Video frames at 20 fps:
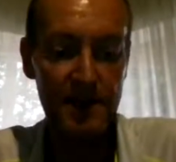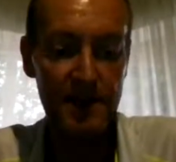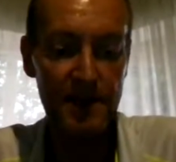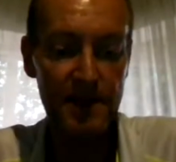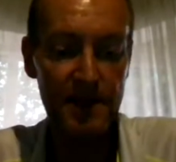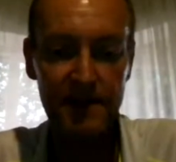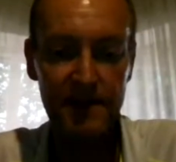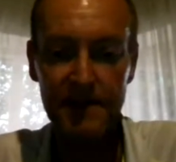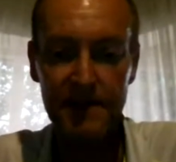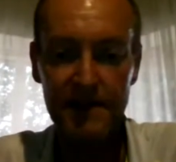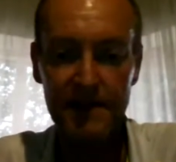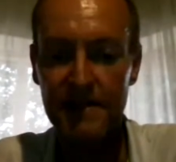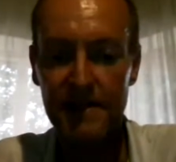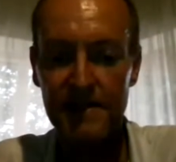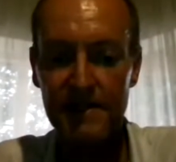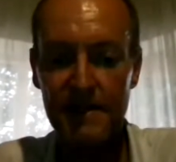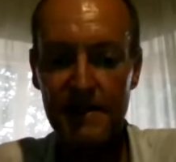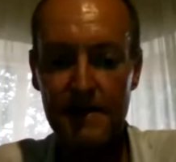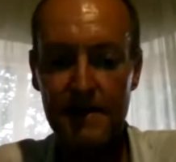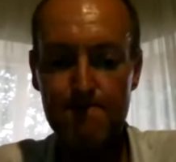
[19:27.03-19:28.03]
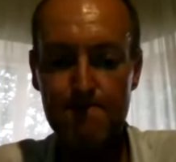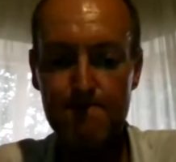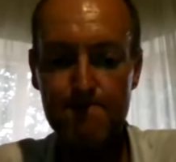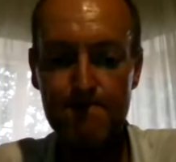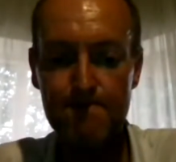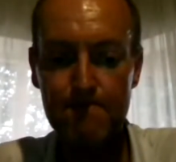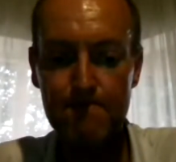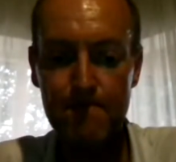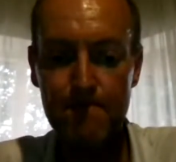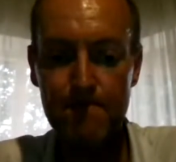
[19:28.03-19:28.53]
Douglas.
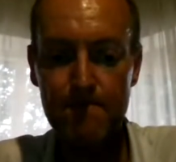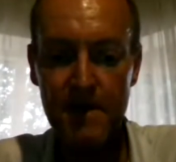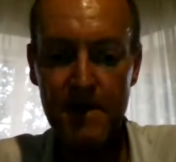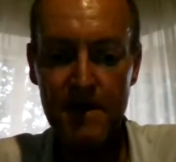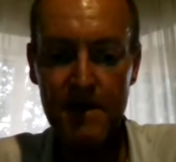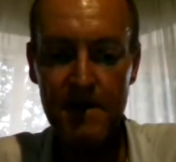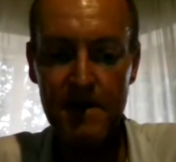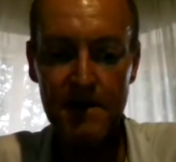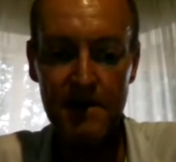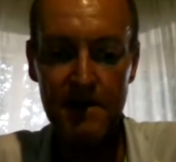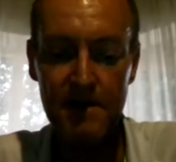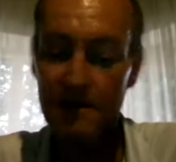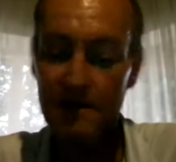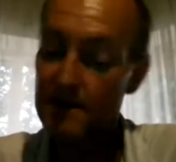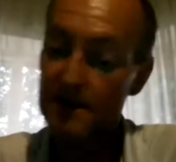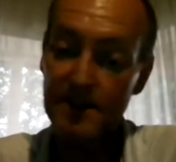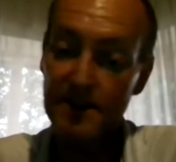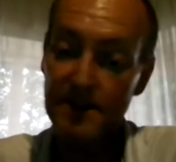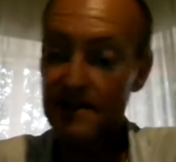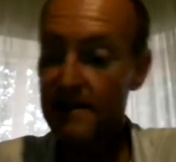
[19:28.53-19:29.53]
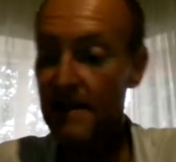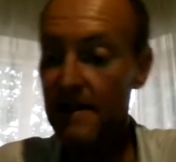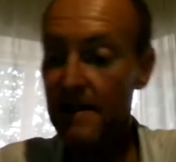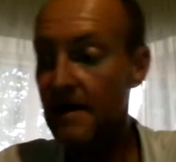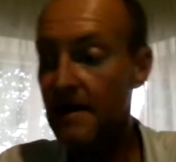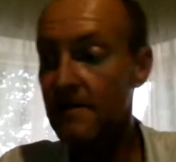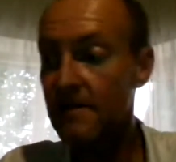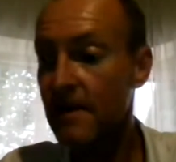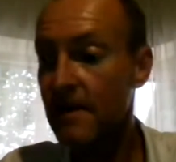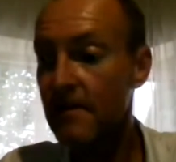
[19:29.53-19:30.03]
And as I said,
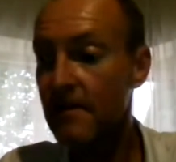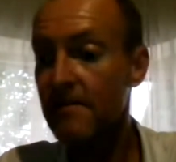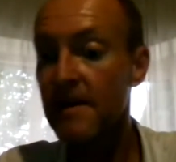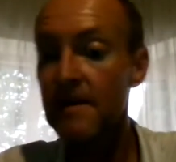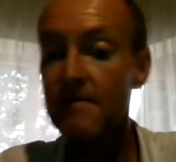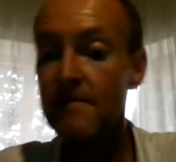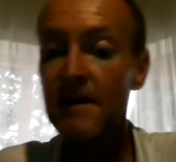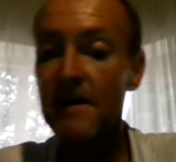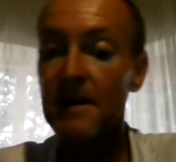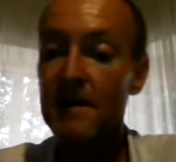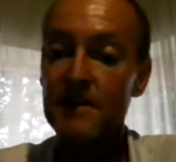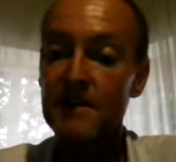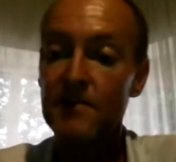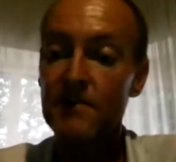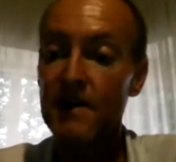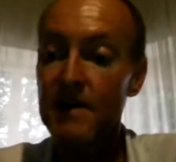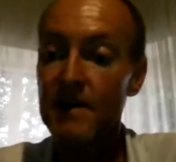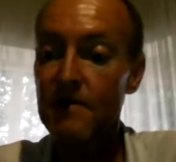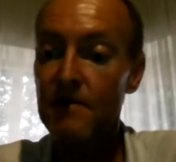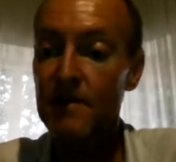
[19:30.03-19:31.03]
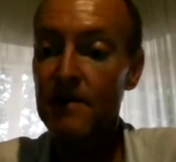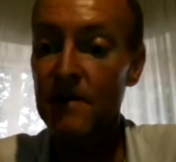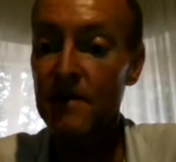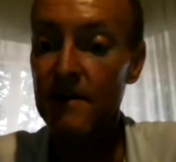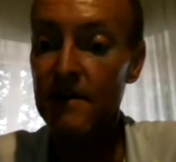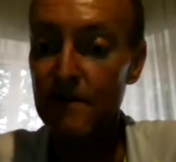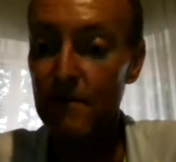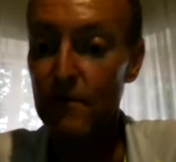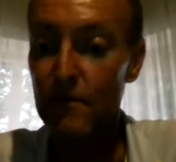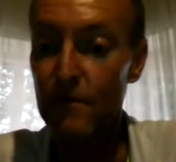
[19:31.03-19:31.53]
I'd recommend him highly to anyone
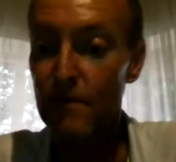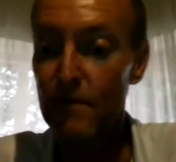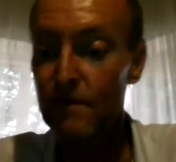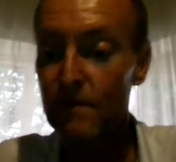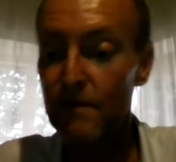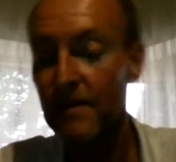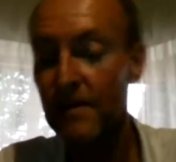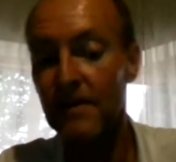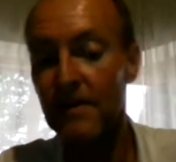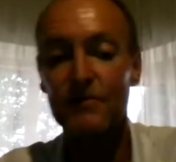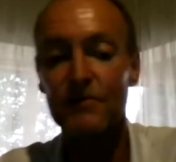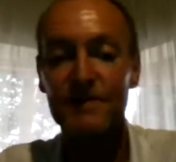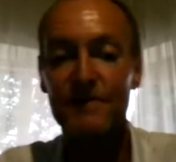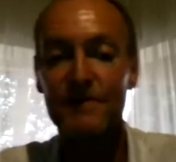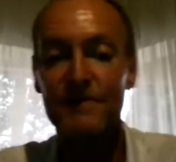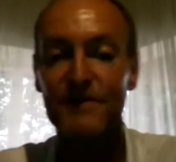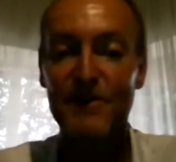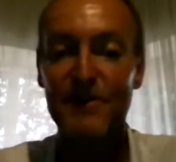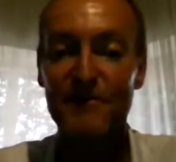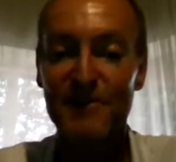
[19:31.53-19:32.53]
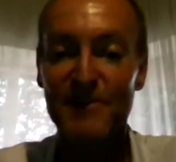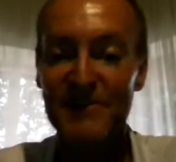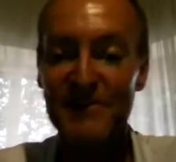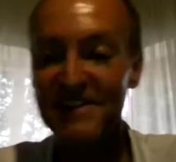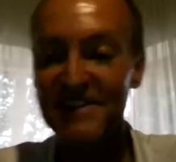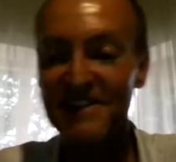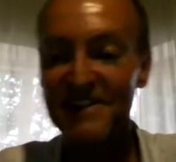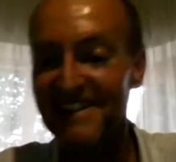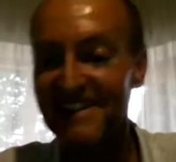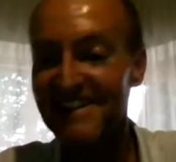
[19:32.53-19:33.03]
looking for those sorts of
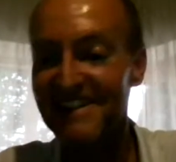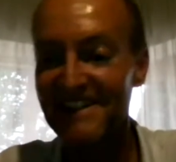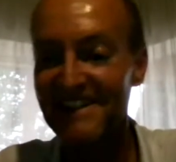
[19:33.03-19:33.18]
services.